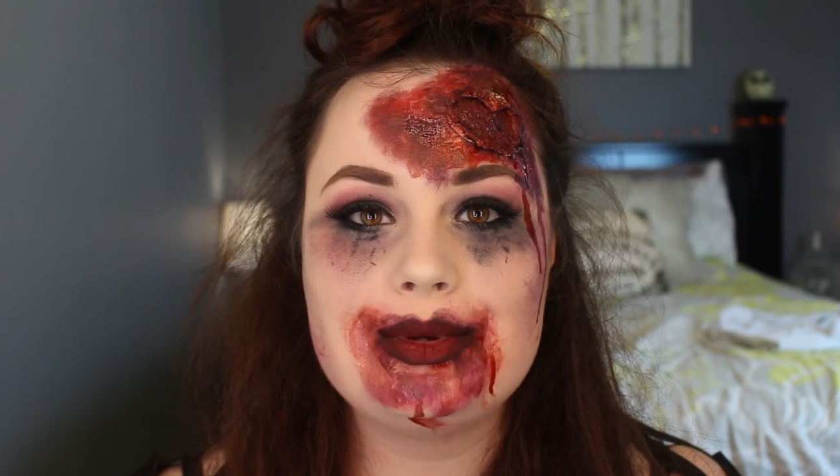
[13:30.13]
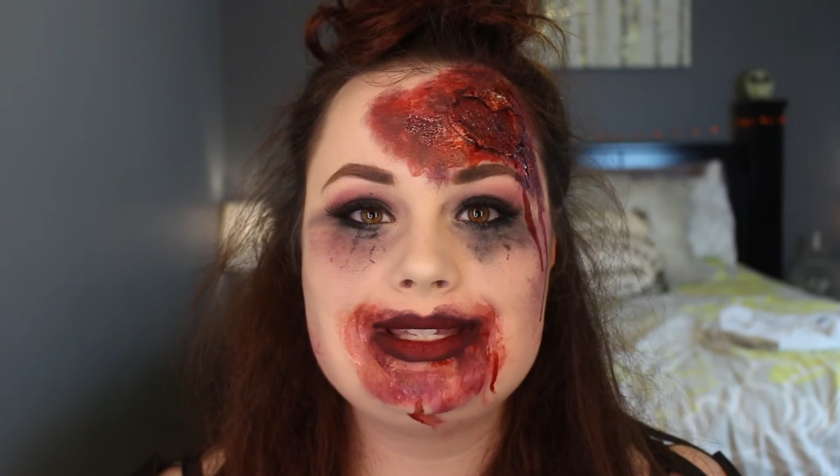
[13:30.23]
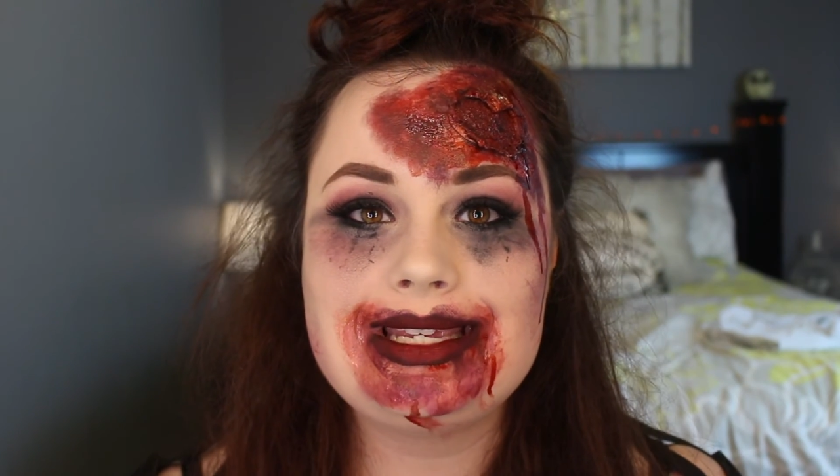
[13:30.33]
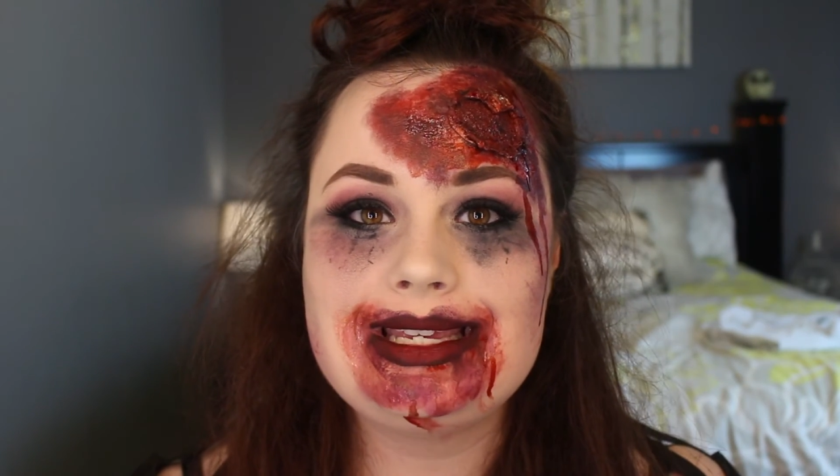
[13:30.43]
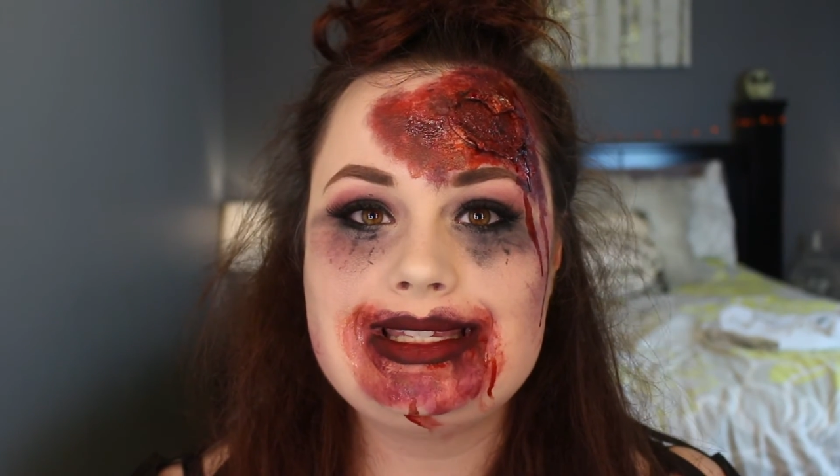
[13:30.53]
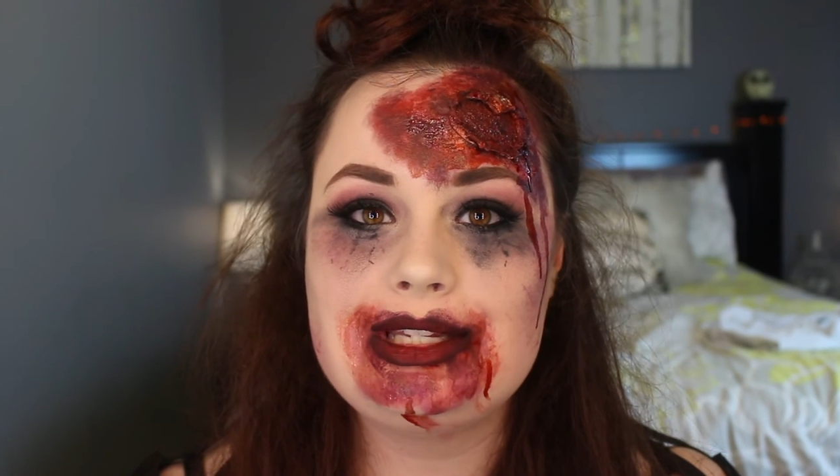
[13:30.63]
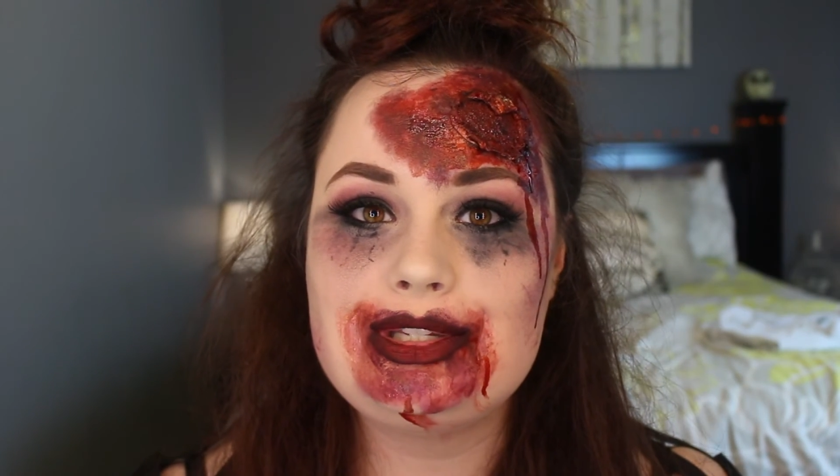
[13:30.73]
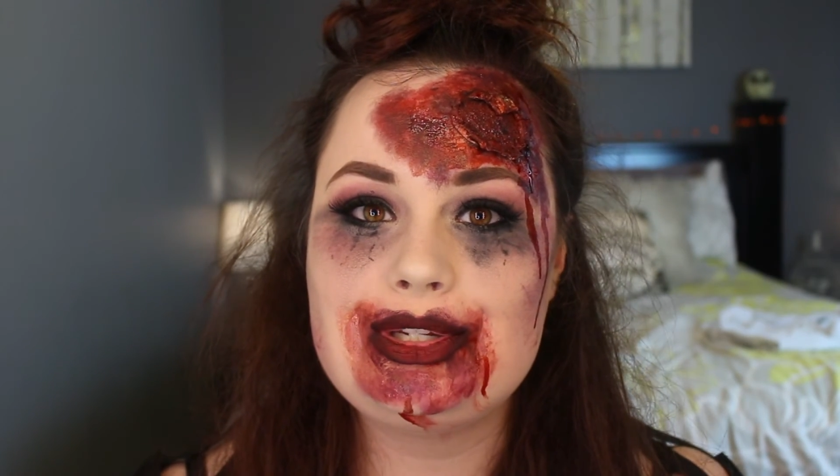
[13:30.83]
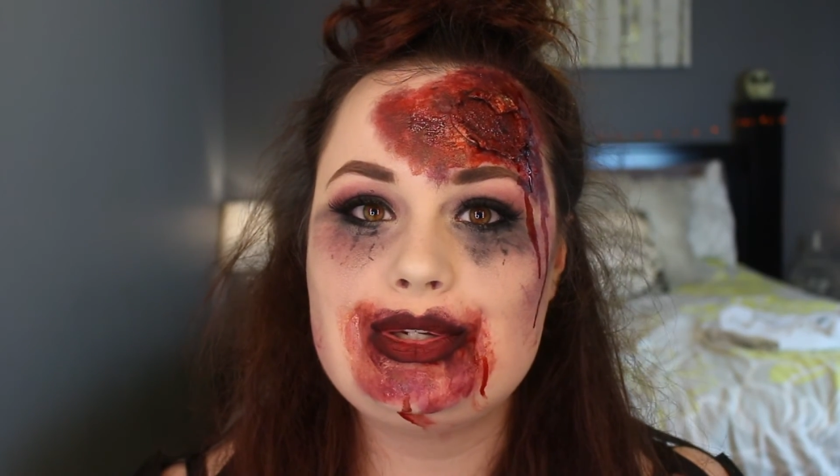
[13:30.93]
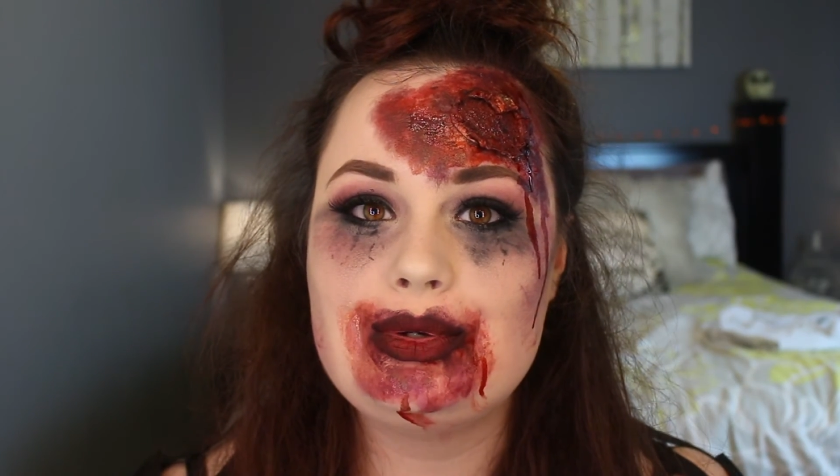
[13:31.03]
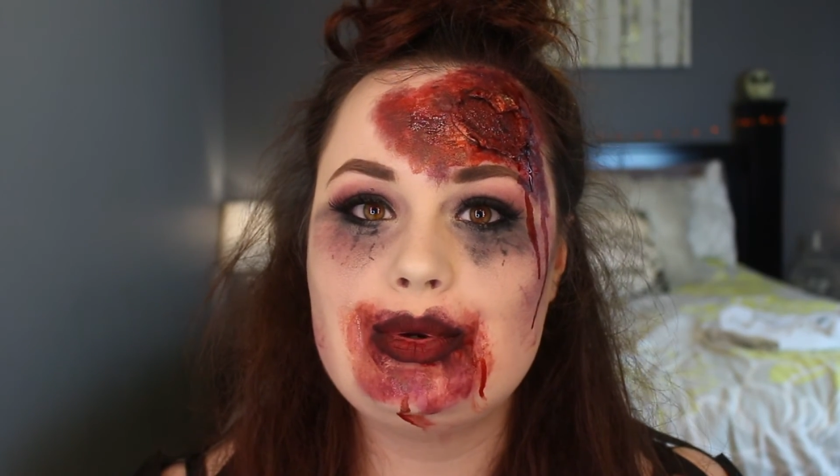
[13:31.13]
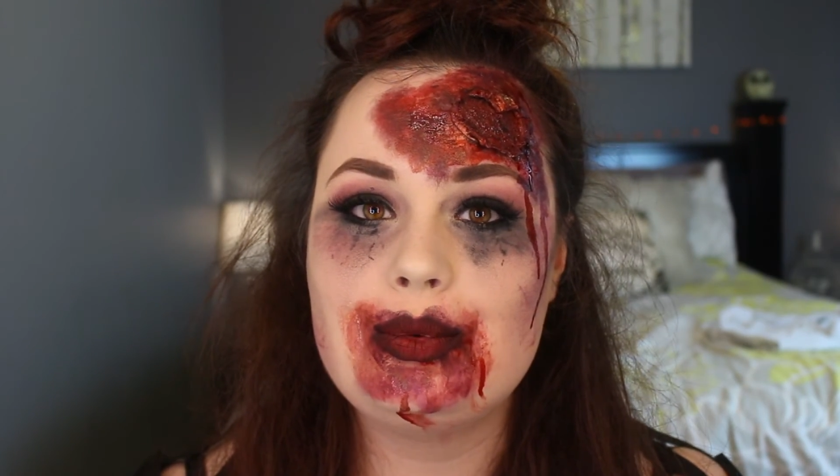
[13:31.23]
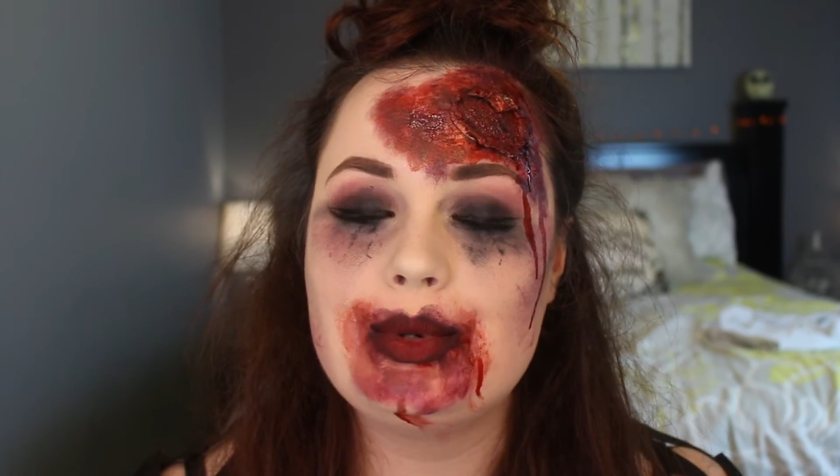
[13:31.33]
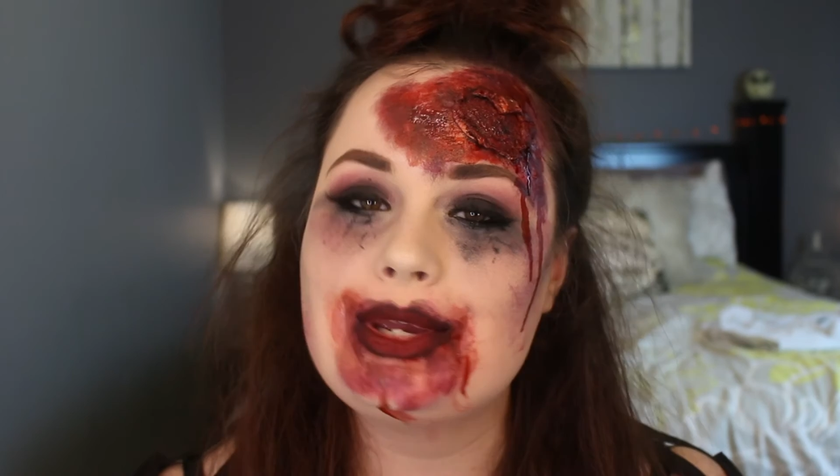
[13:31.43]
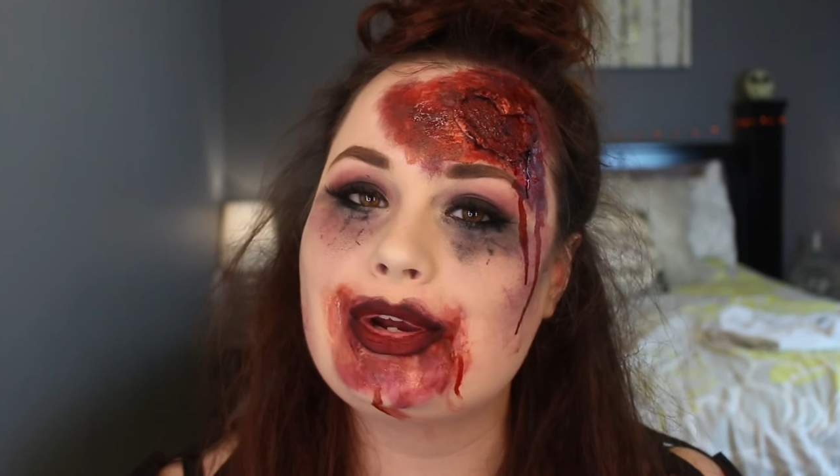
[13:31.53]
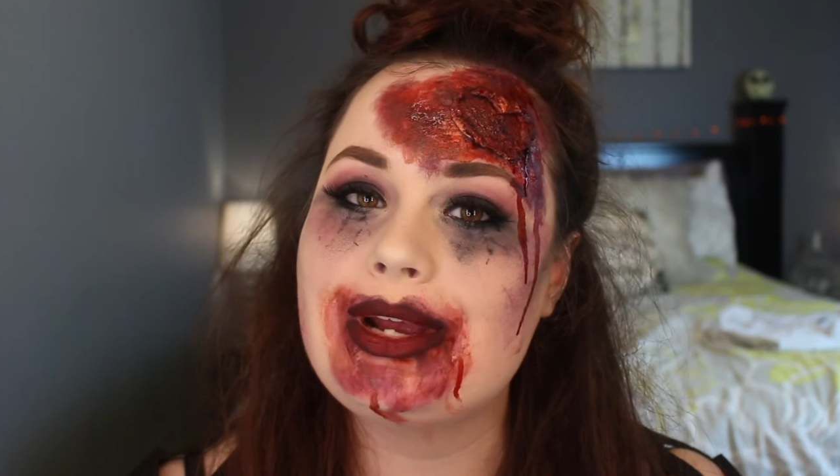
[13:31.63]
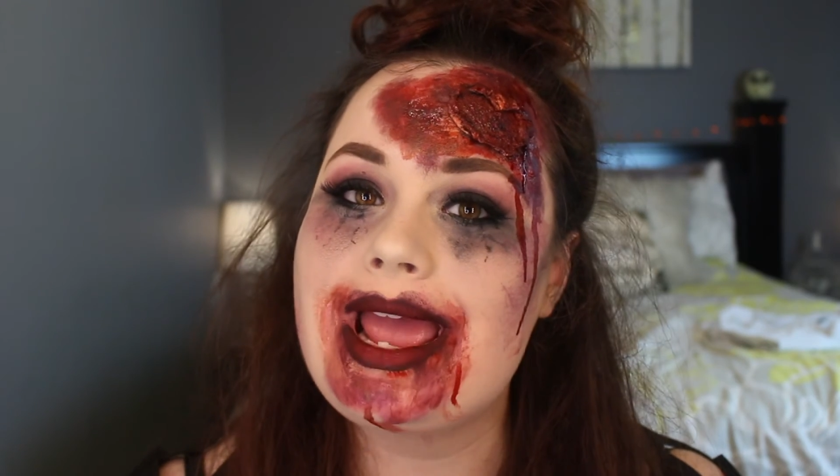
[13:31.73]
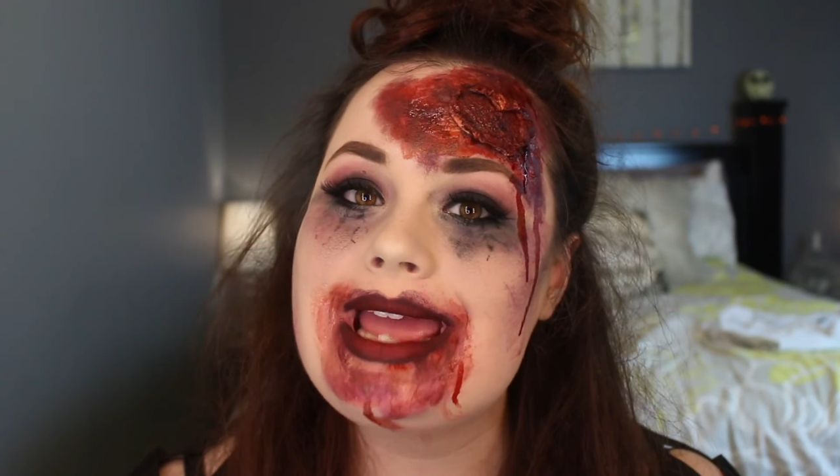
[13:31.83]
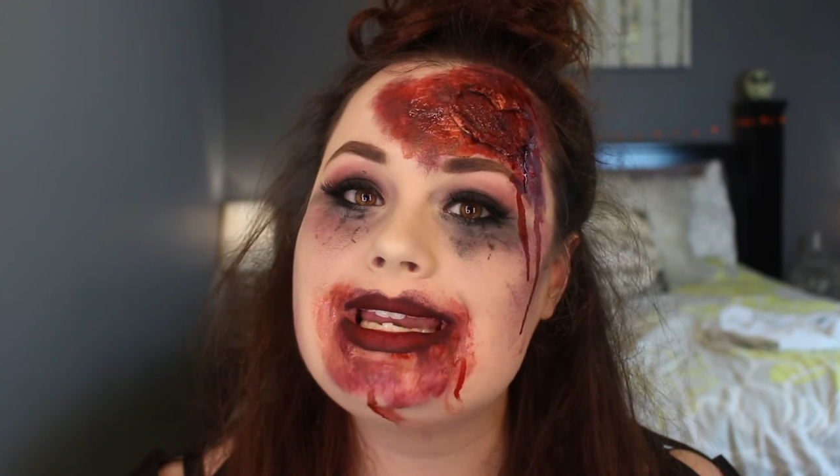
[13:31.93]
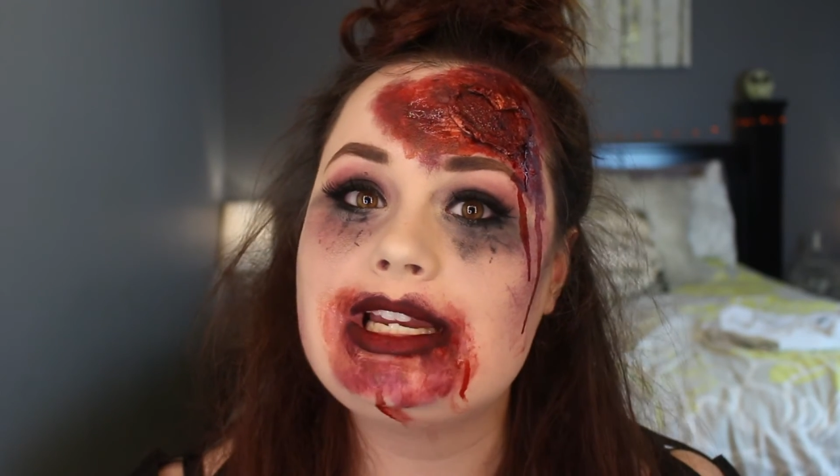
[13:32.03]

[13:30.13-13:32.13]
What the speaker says: was easy to recreate,